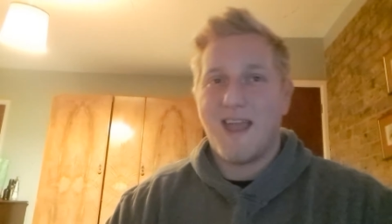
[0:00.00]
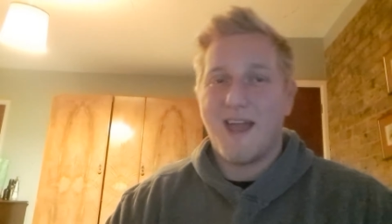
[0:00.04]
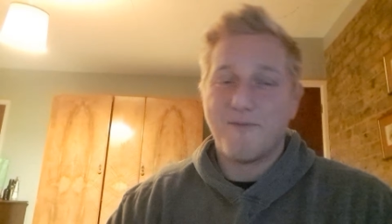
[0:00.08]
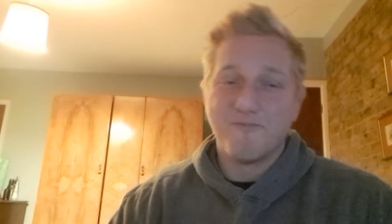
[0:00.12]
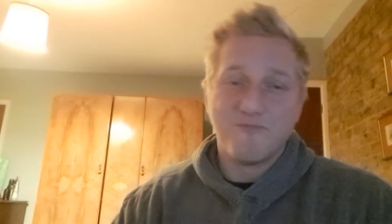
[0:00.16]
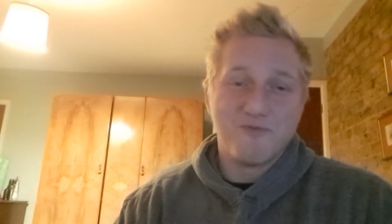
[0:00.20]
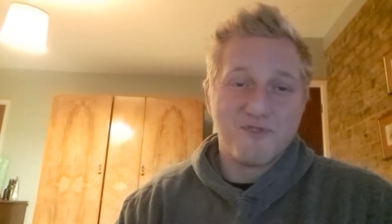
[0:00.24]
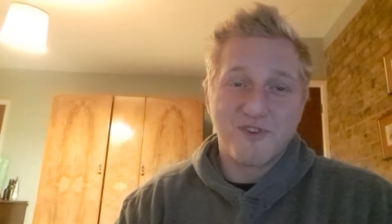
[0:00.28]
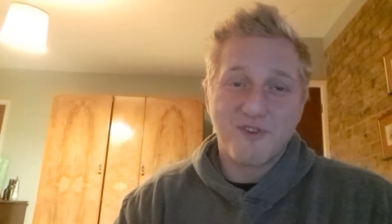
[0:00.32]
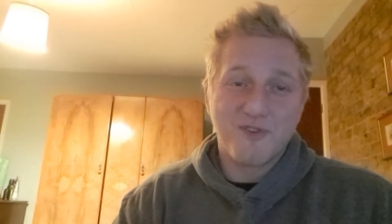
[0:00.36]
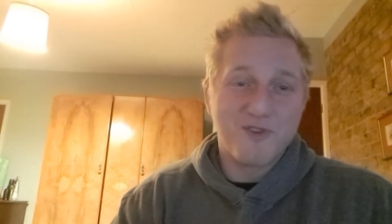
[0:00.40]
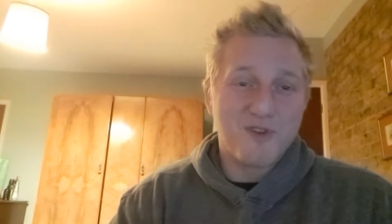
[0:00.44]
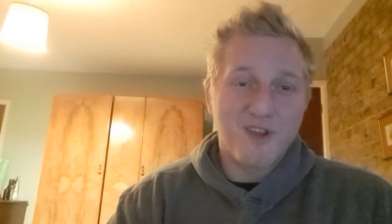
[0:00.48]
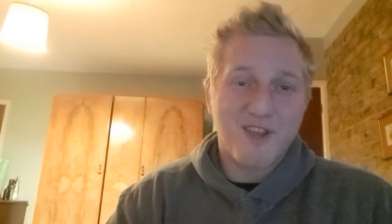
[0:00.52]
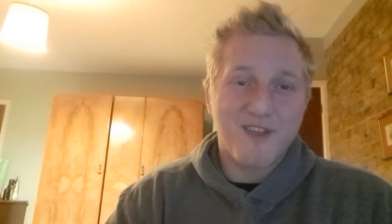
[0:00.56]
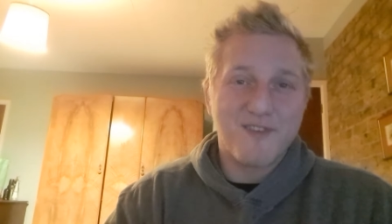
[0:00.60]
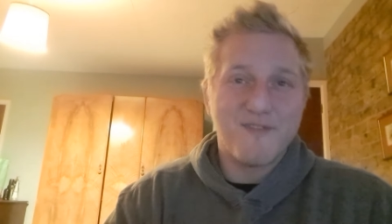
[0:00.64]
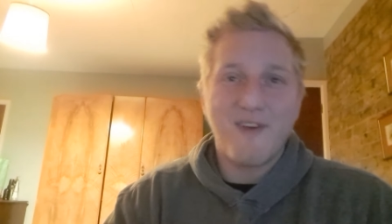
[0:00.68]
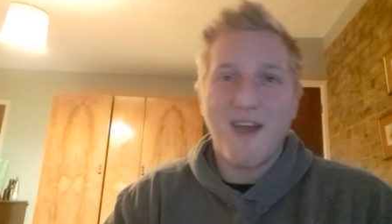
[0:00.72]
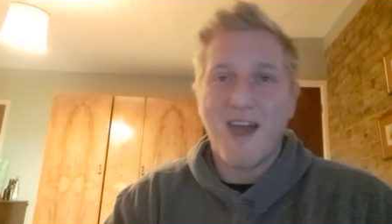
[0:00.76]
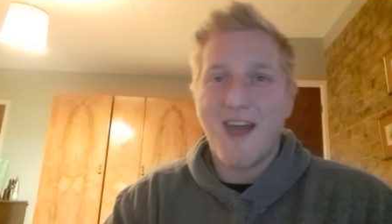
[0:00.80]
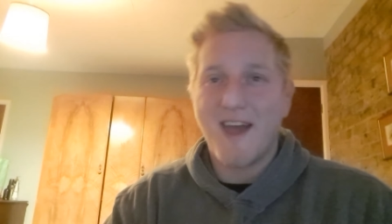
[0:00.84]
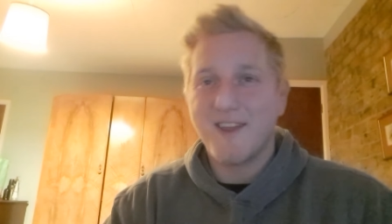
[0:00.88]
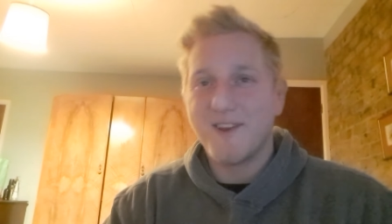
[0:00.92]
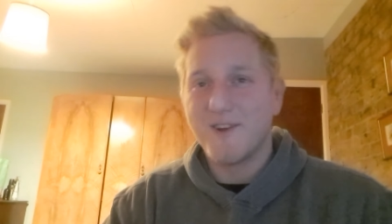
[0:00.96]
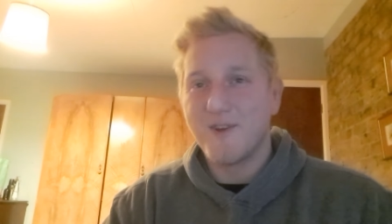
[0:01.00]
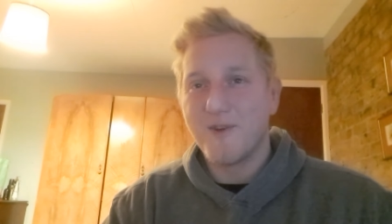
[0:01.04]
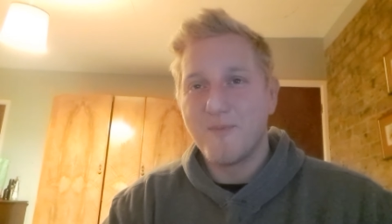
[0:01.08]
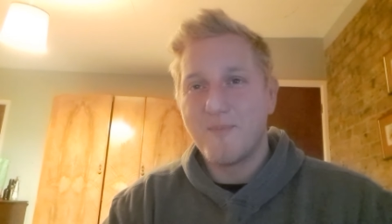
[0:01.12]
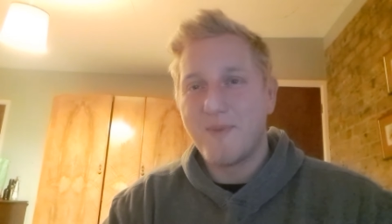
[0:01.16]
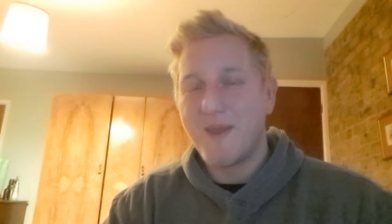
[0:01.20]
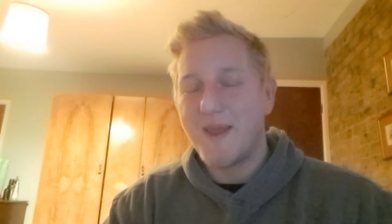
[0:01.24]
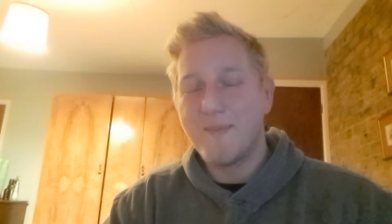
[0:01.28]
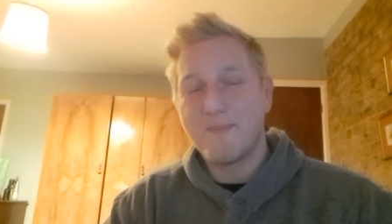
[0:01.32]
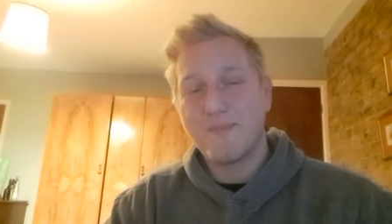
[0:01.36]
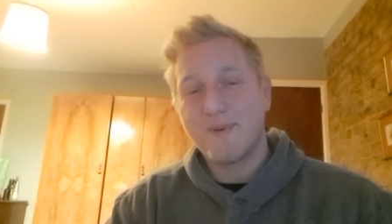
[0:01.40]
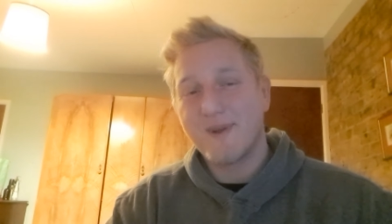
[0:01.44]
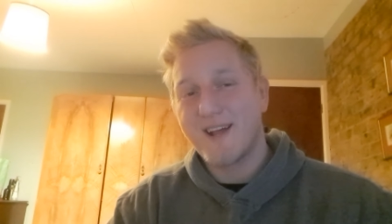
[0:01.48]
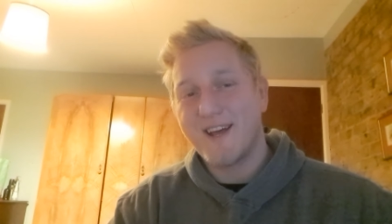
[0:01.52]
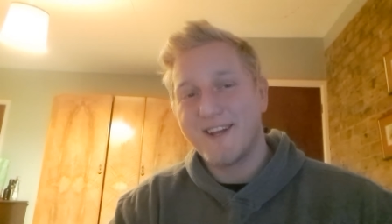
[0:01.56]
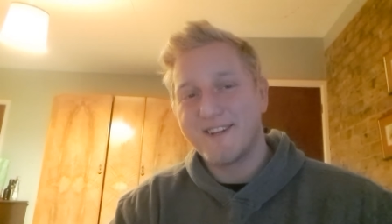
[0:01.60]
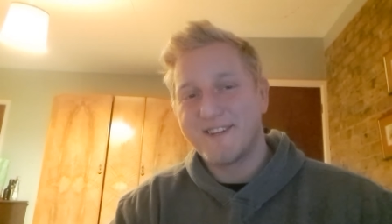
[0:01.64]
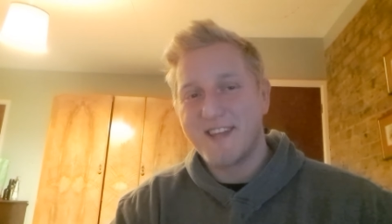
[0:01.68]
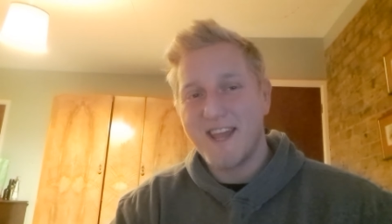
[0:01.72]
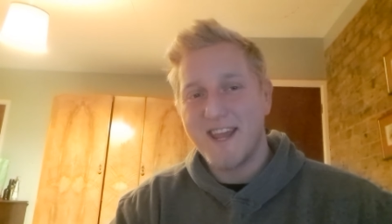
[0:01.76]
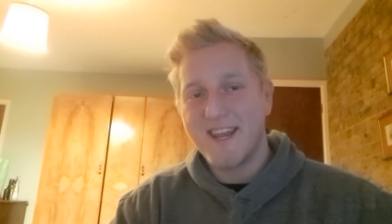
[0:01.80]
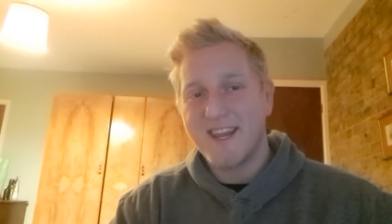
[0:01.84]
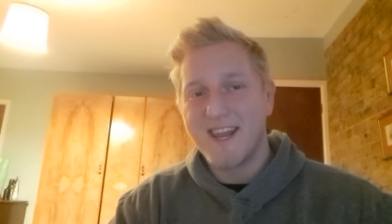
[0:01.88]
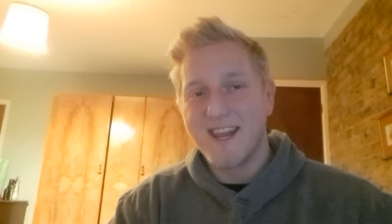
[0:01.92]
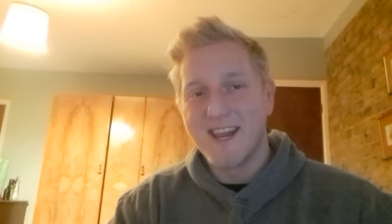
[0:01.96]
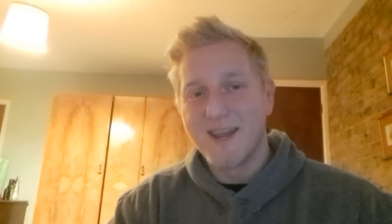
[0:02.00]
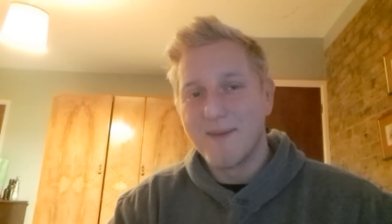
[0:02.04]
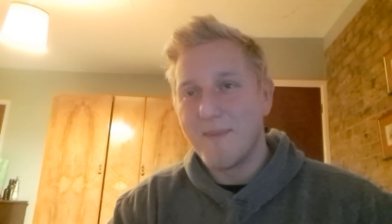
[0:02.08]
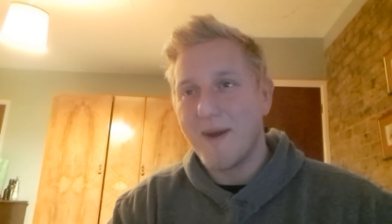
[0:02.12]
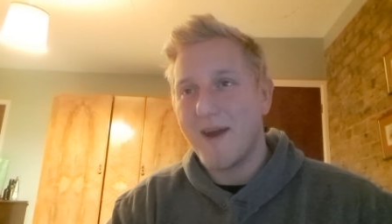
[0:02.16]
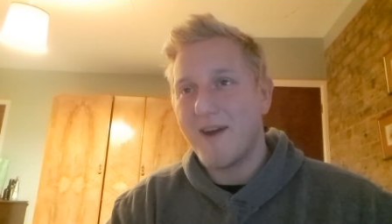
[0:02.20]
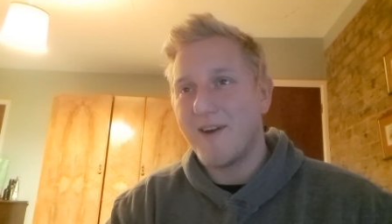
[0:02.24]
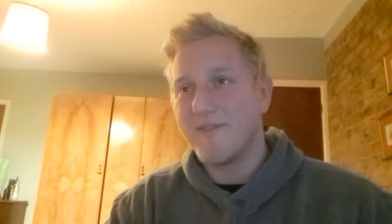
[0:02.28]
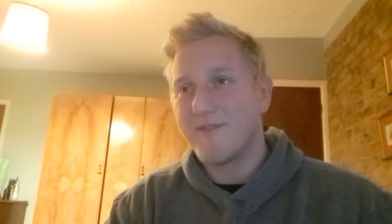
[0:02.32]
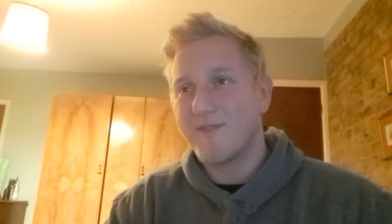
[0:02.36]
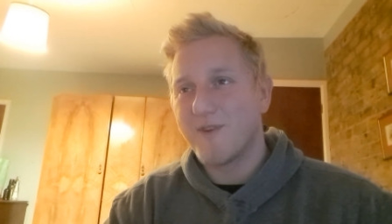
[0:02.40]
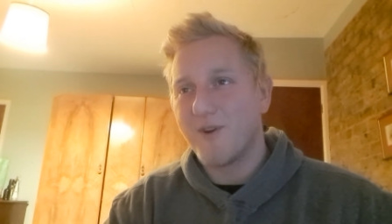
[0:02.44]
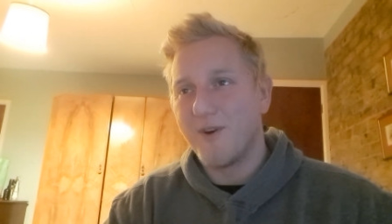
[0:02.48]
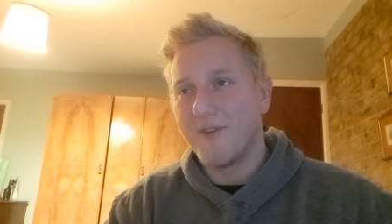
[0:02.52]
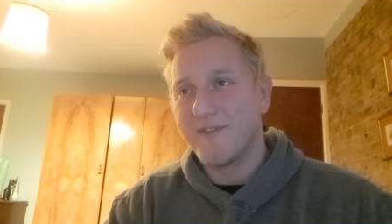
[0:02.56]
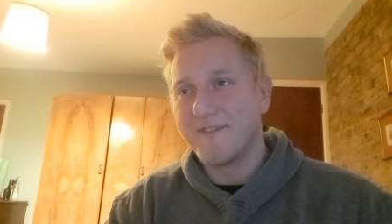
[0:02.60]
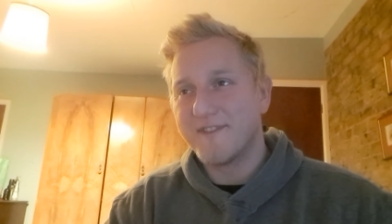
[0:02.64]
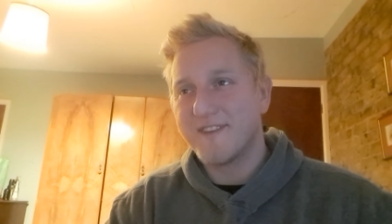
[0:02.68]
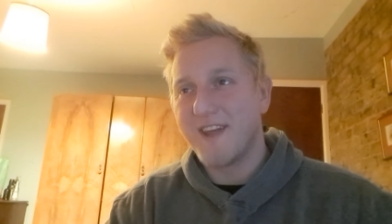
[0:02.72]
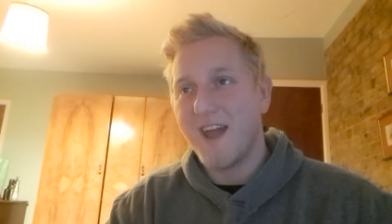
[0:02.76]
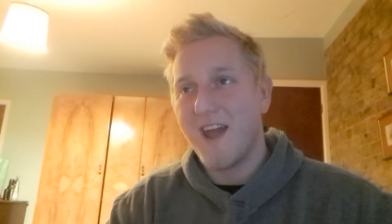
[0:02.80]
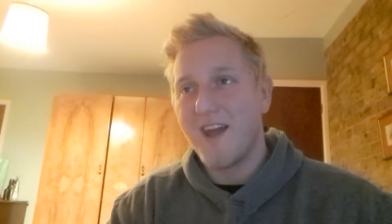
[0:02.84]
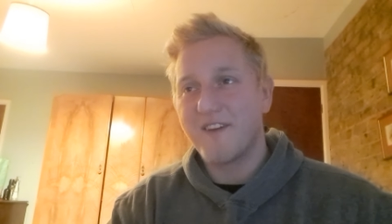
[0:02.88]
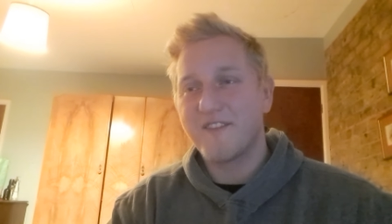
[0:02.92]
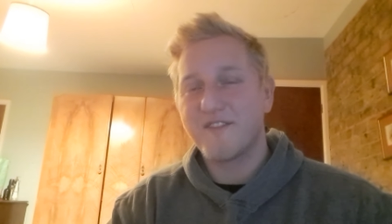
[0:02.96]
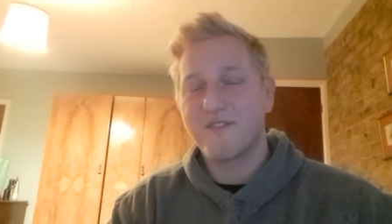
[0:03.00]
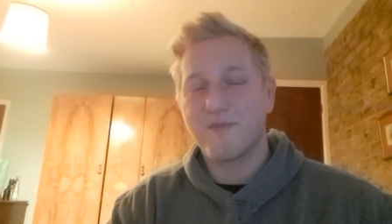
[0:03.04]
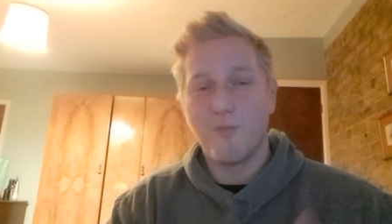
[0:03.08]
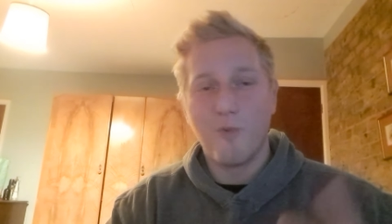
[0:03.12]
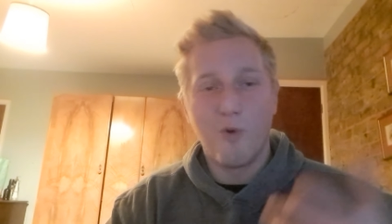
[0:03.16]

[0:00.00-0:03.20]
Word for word: And would you look at that? You know, people are taking him out of context,